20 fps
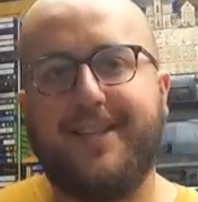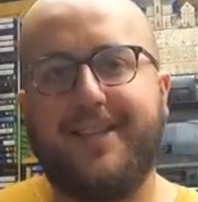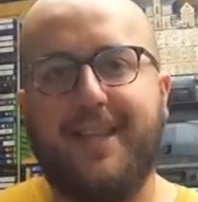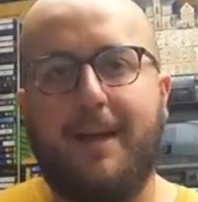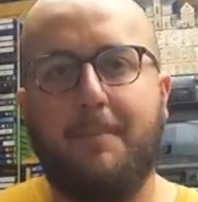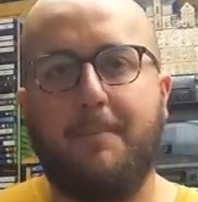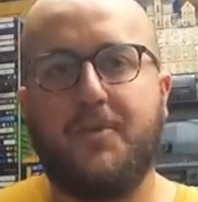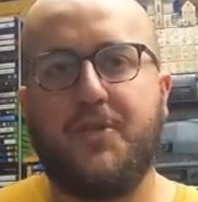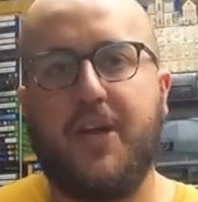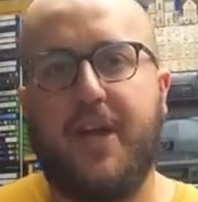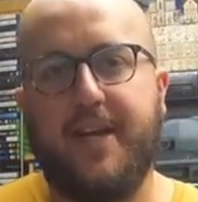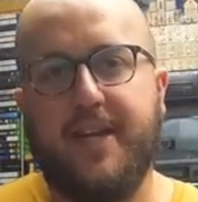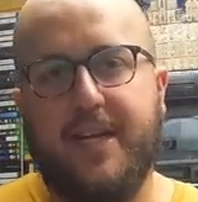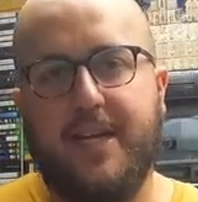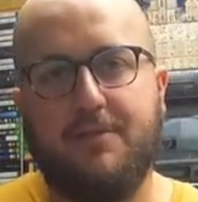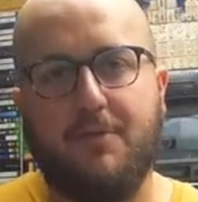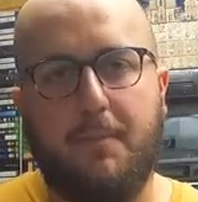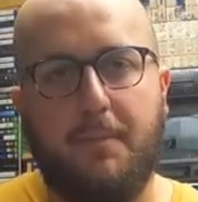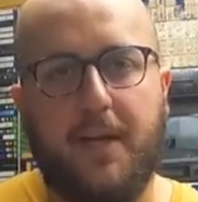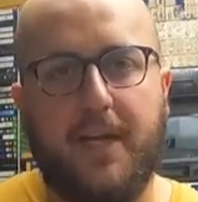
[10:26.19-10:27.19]
the lampshade
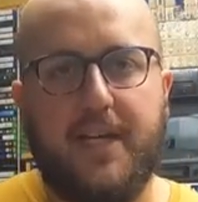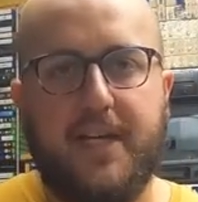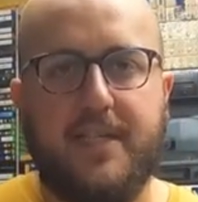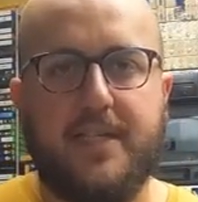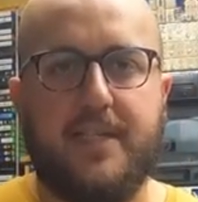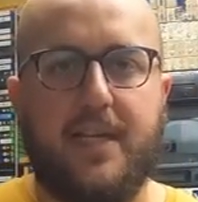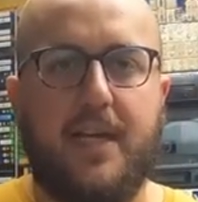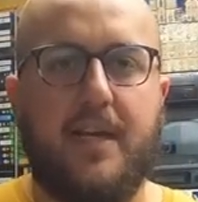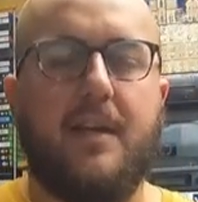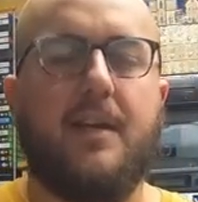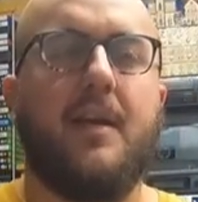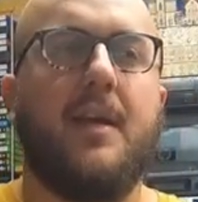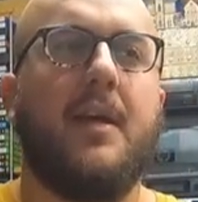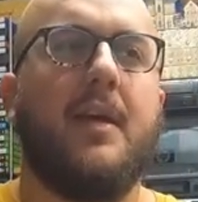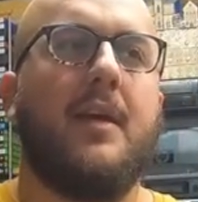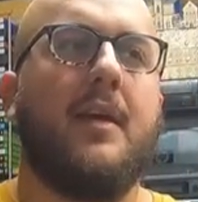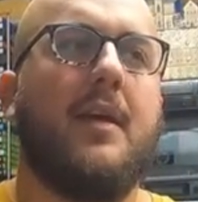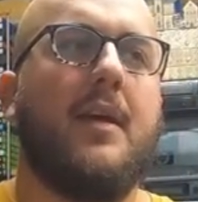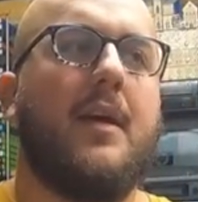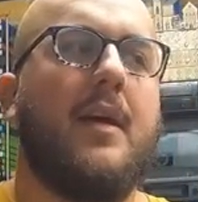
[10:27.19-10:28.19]
needs replacing,
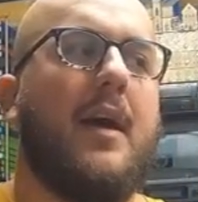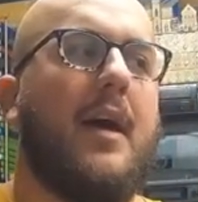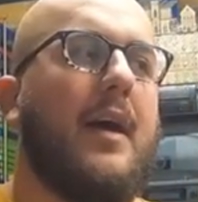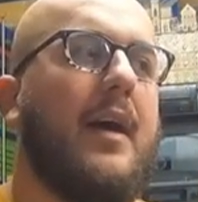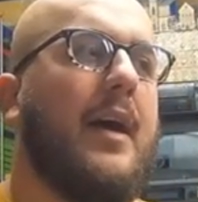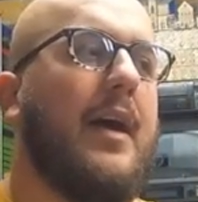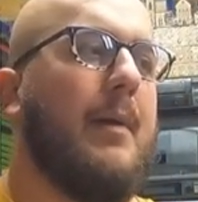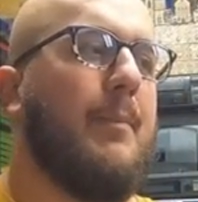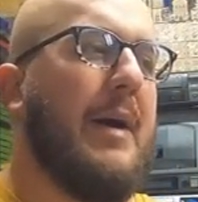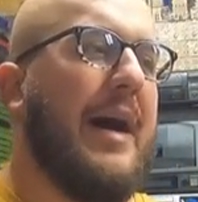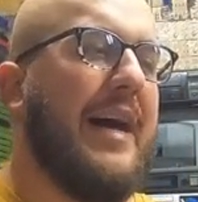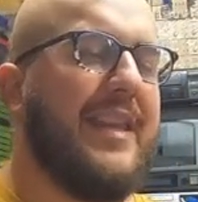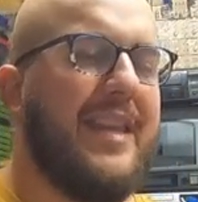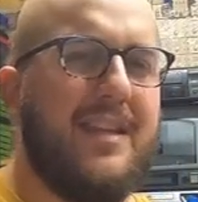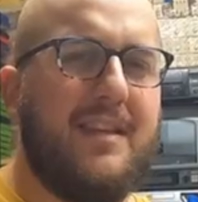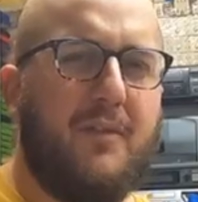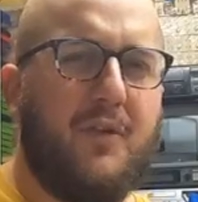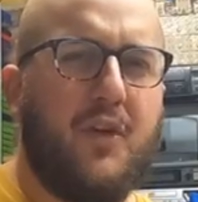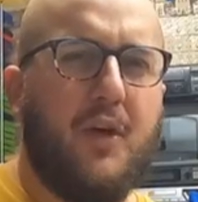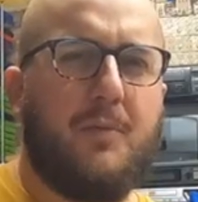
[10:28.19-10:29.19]
but I
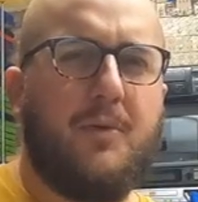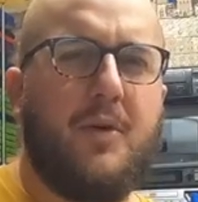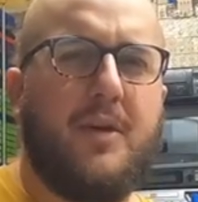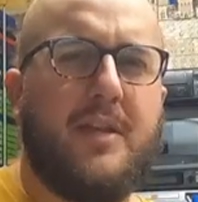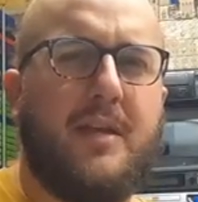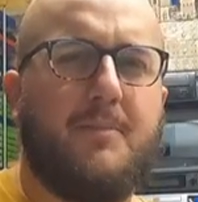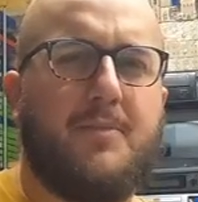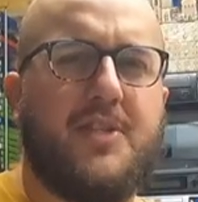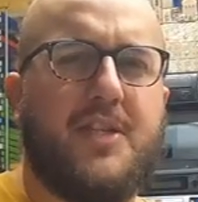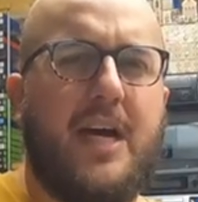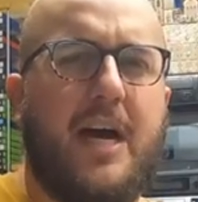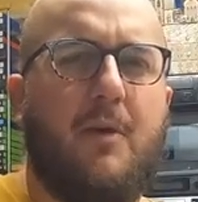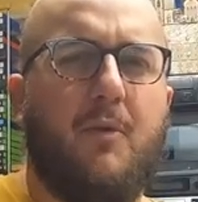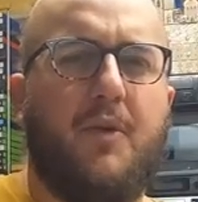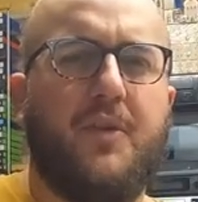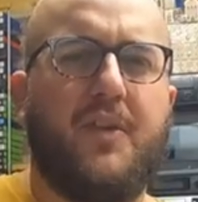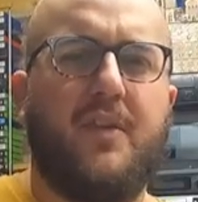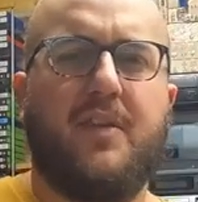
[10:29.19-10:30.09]
think they've stopped doing them style ones.